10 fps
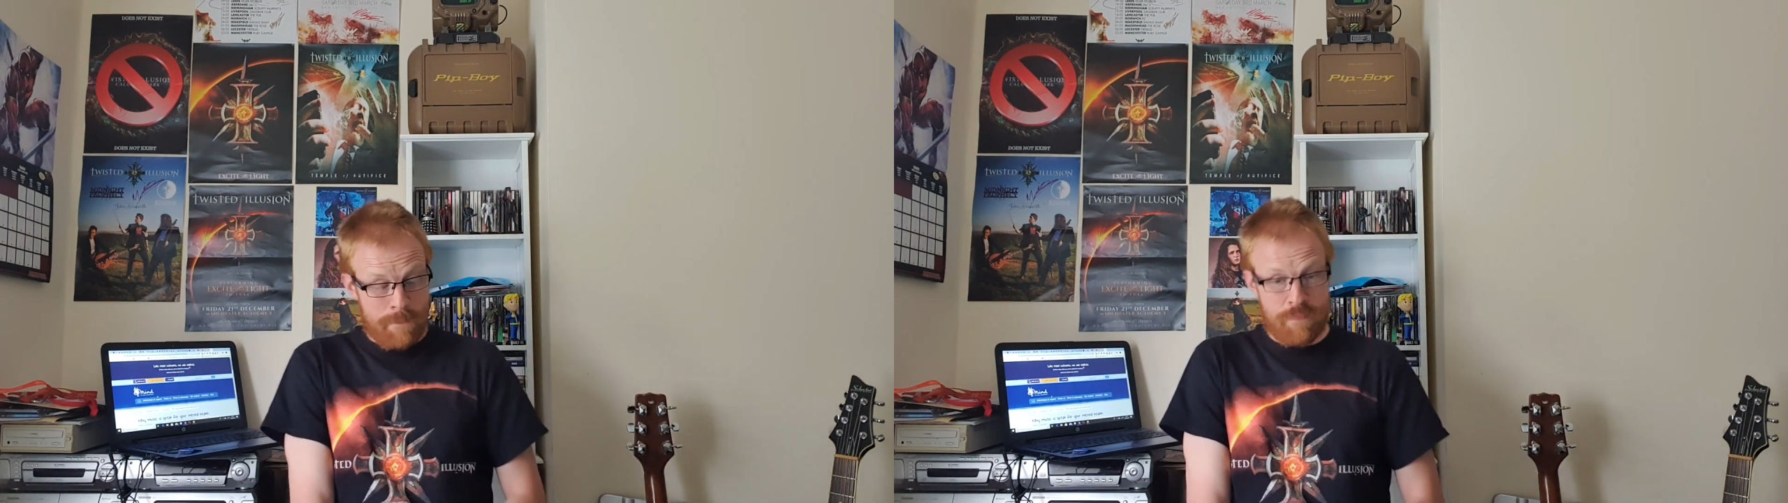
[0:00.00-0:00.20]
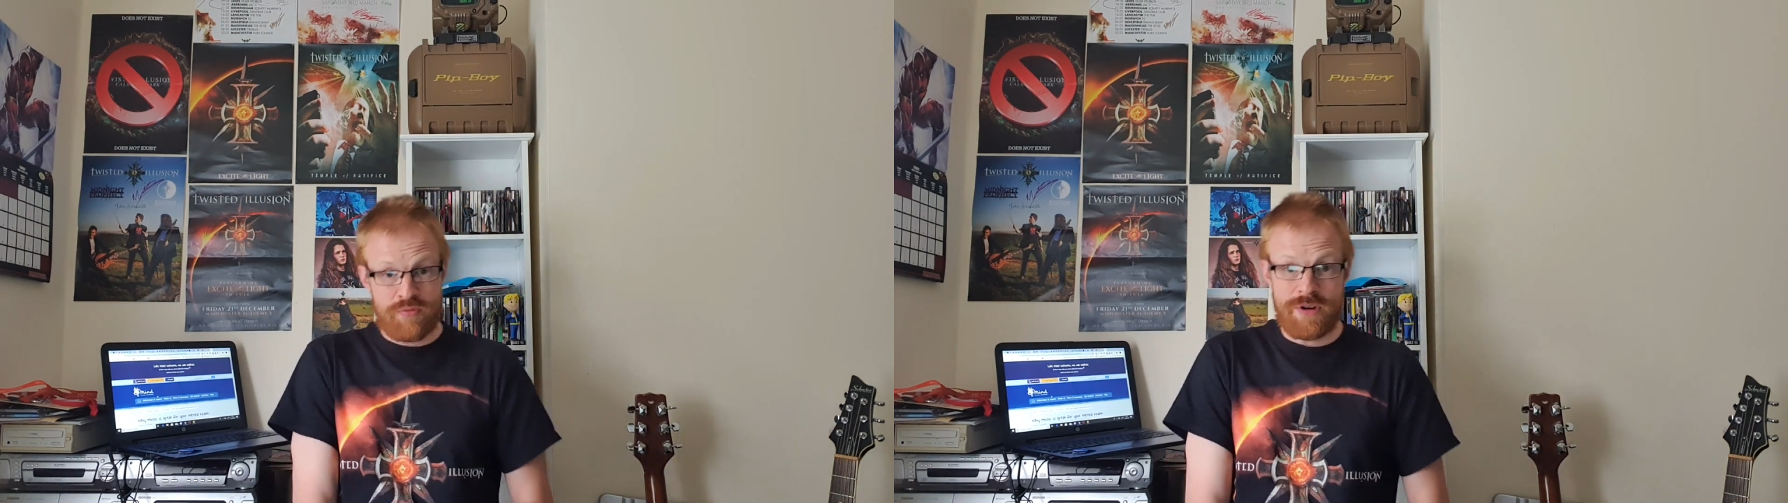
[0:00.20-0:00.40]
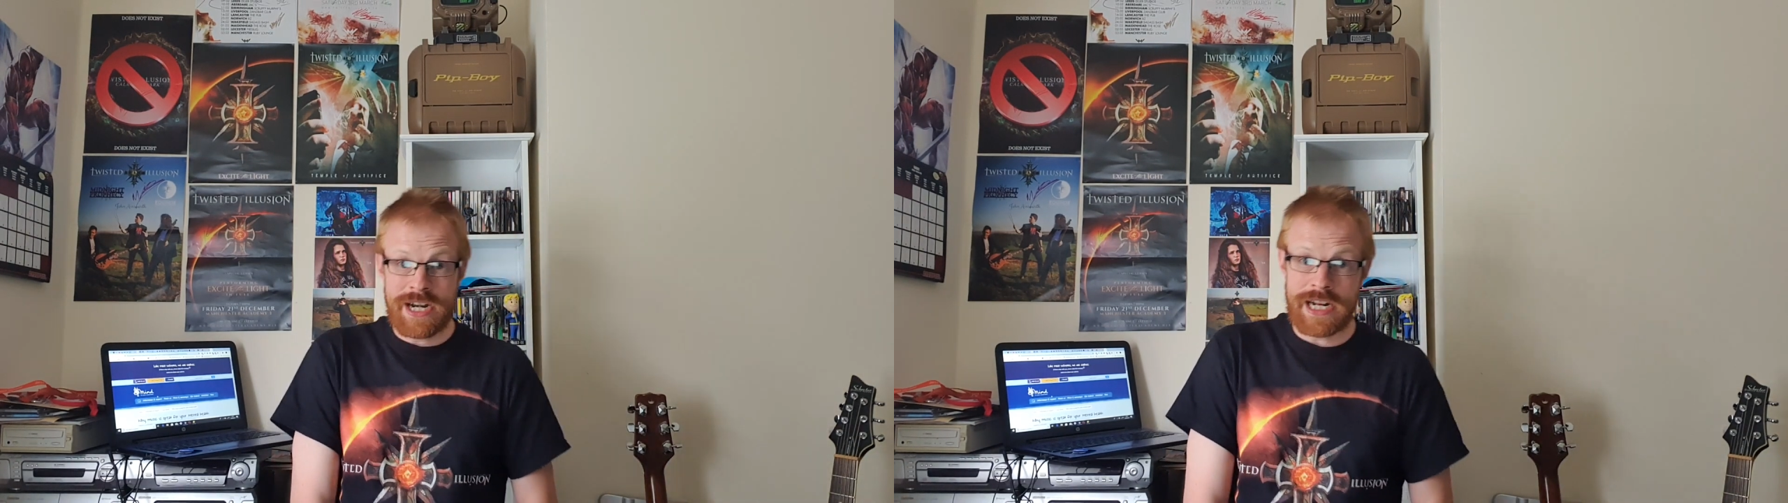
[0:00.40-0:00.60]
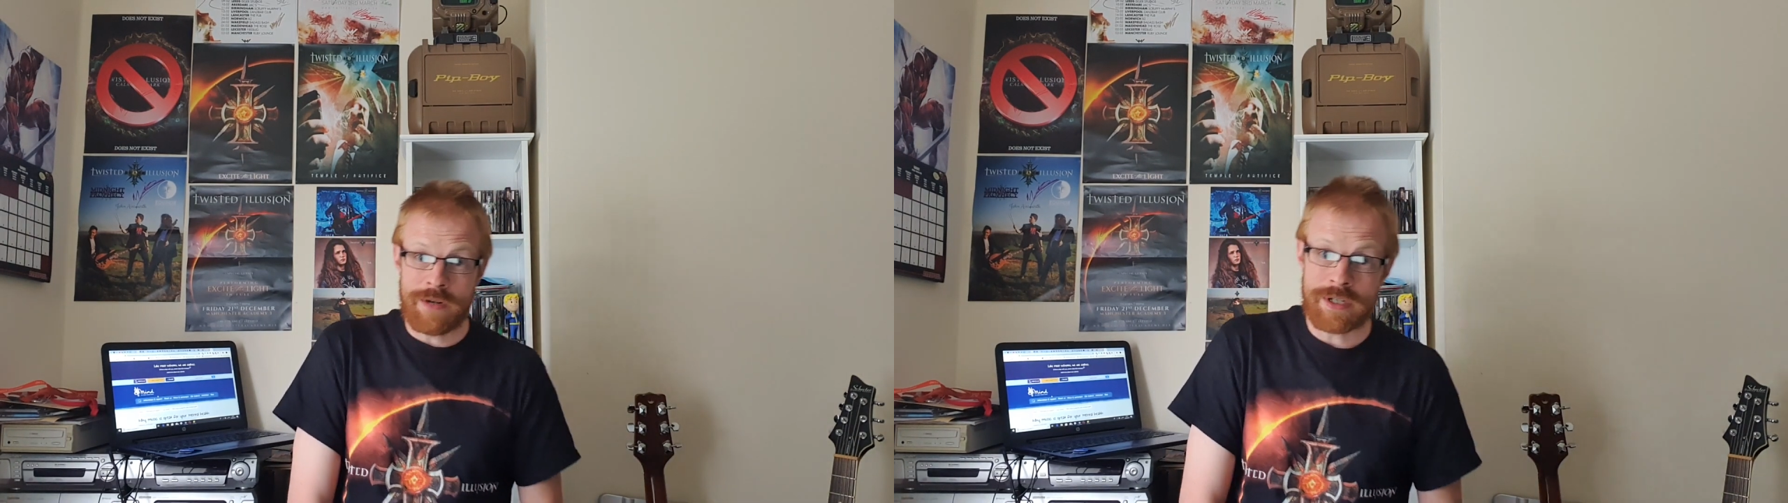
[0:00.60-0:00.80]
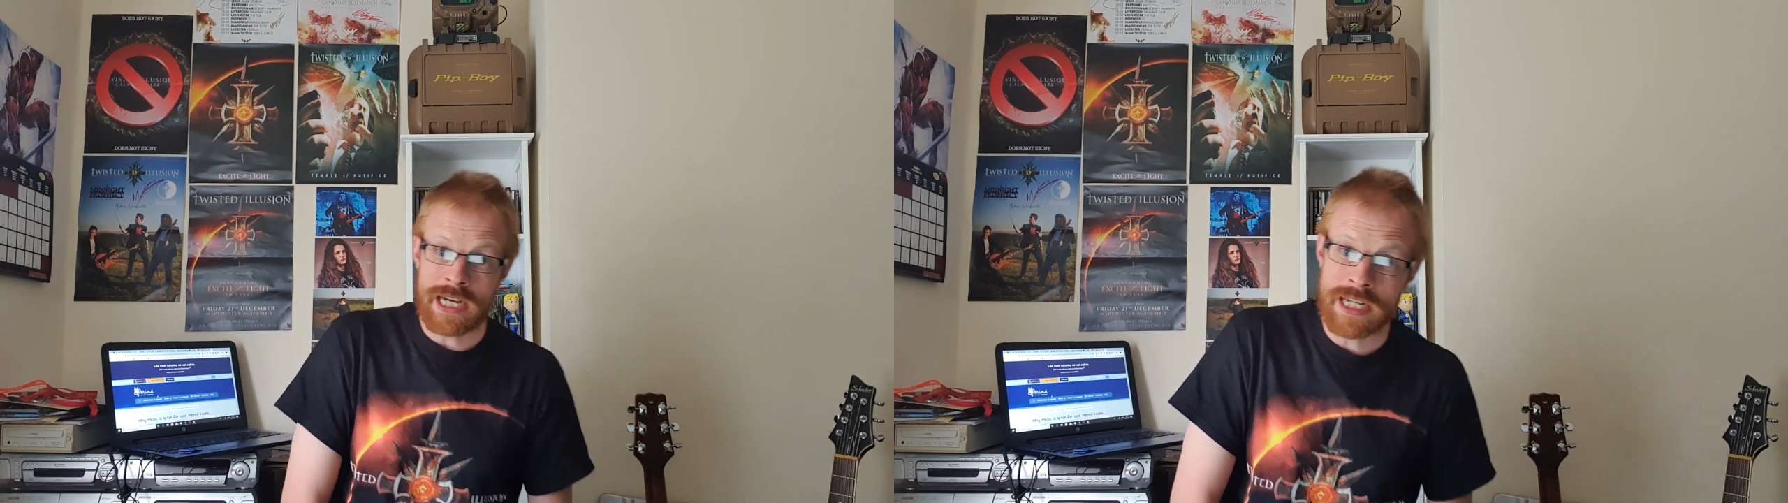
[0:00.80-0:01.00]
printed
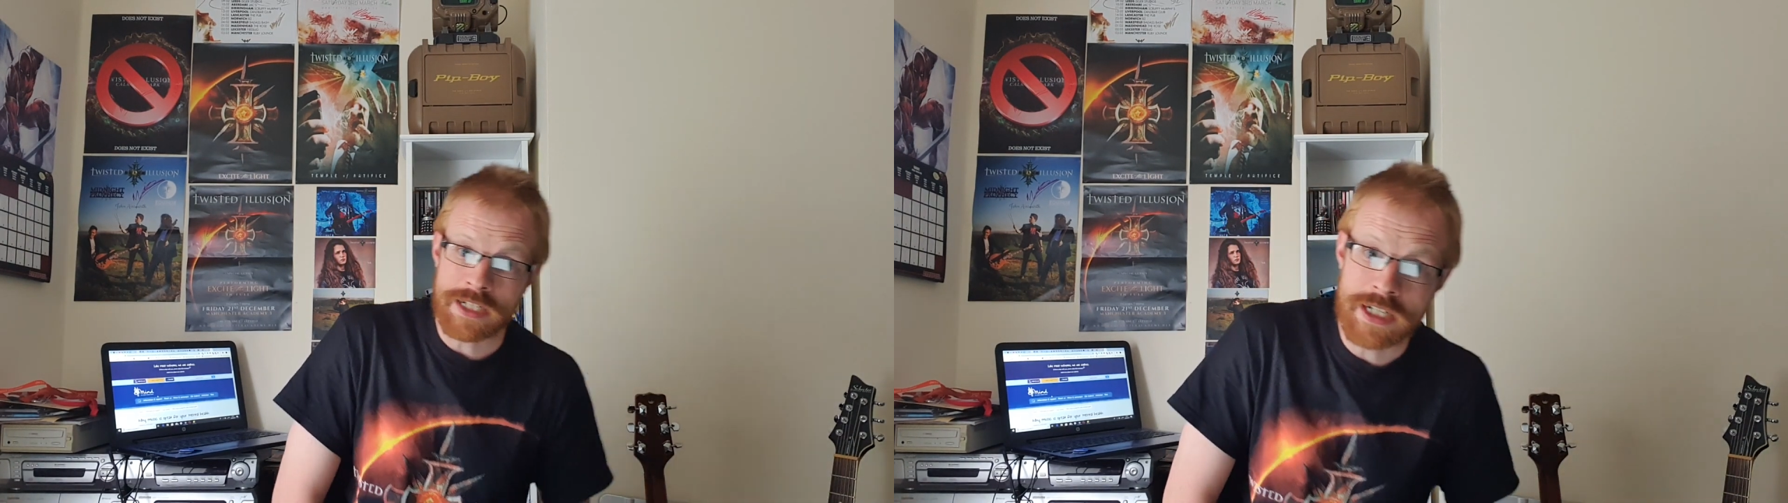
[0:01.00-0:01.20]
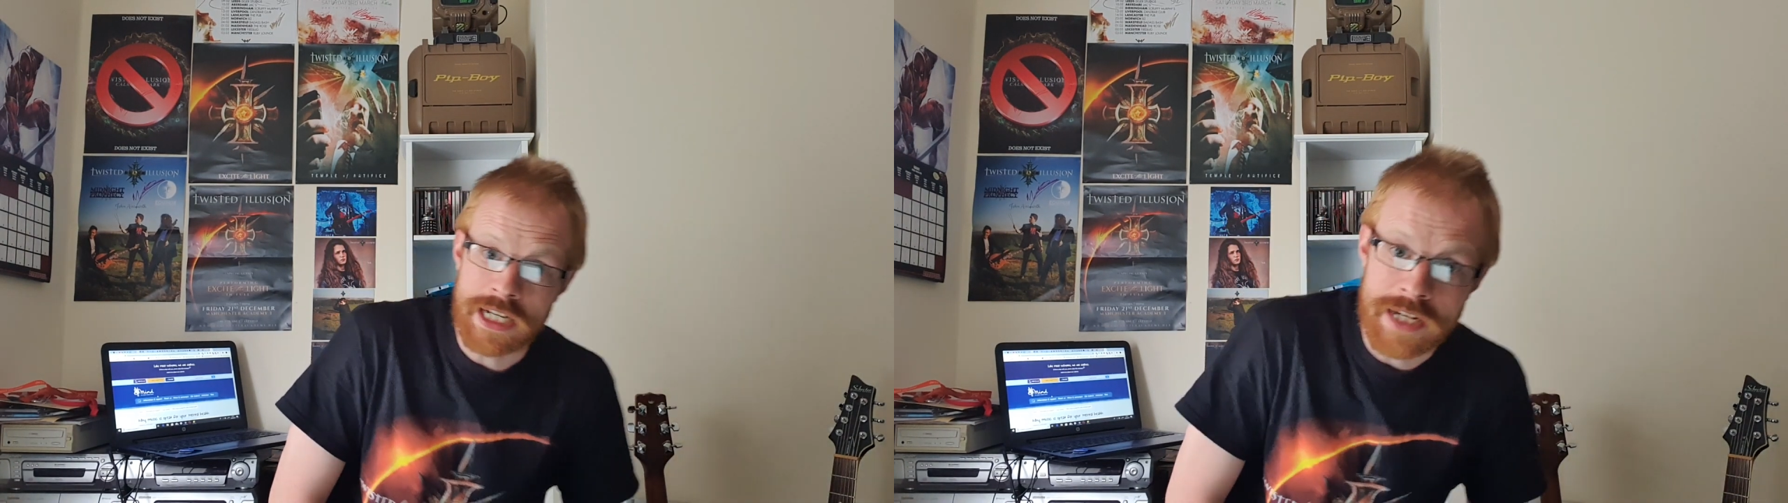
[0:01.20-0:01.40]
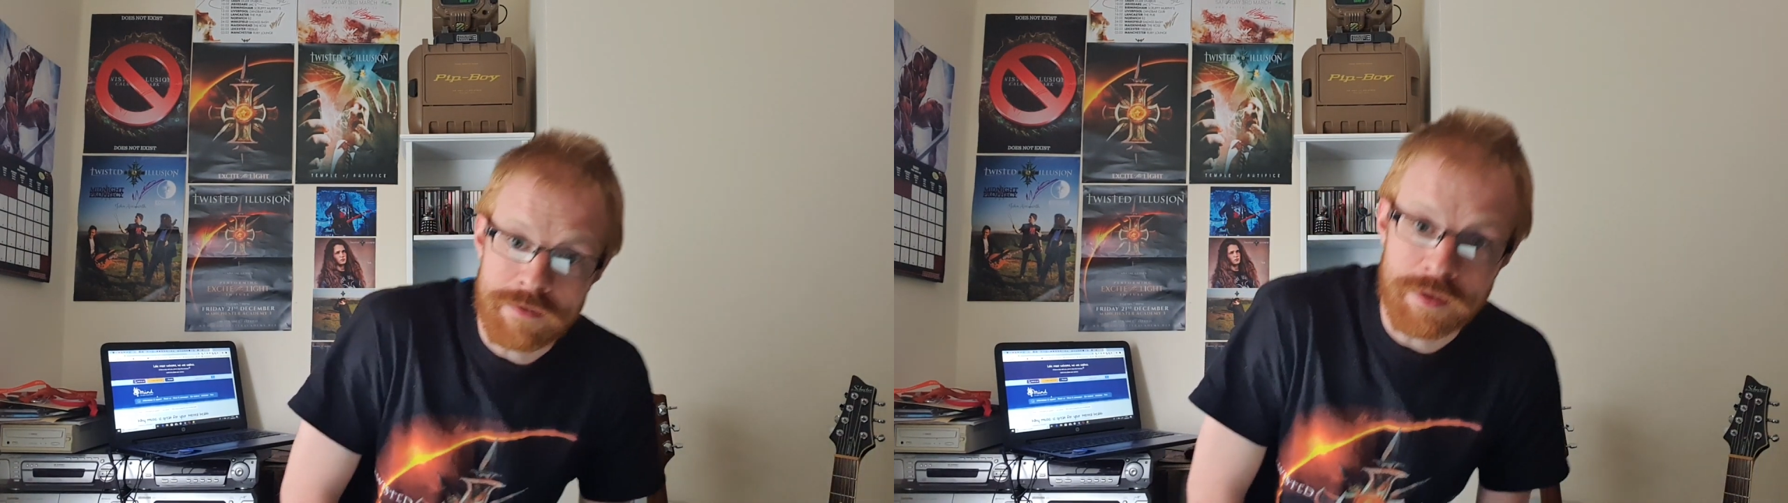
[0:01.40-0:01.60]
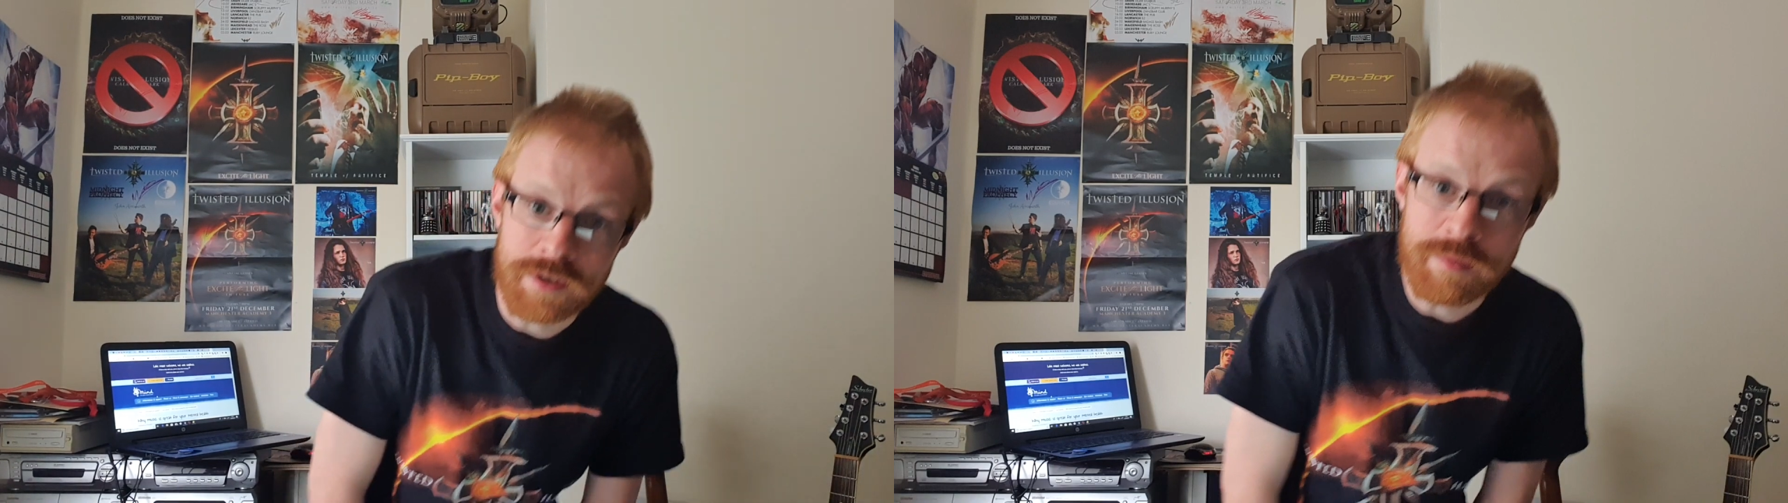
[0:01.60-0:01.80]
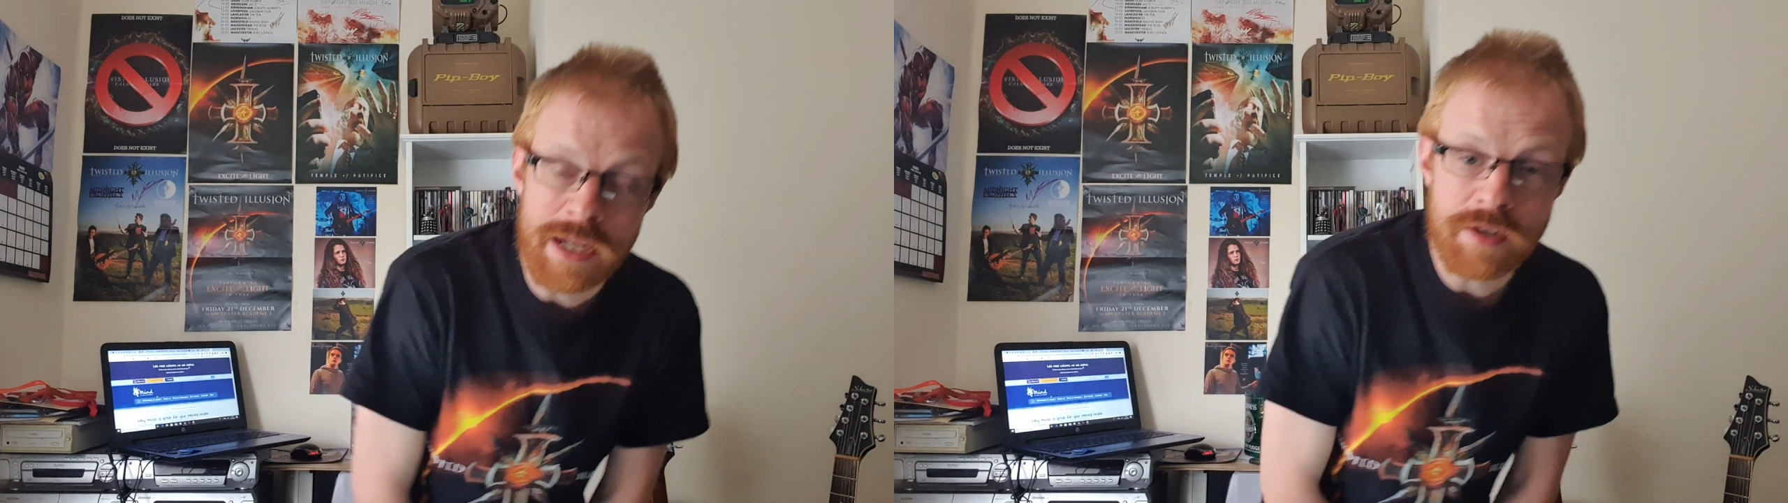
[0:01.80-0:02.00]
out and sitting in front of me,